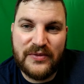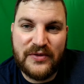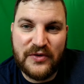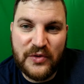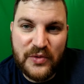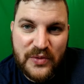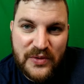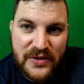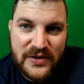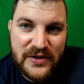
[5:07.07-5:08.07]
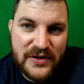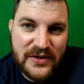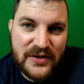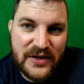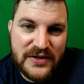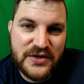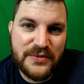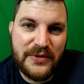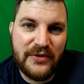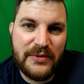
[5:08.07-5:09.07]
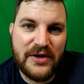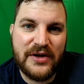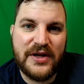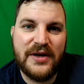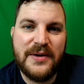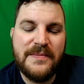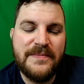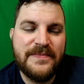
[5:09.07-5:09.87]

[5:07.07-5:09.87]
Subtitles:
do assume he's going to be a good king,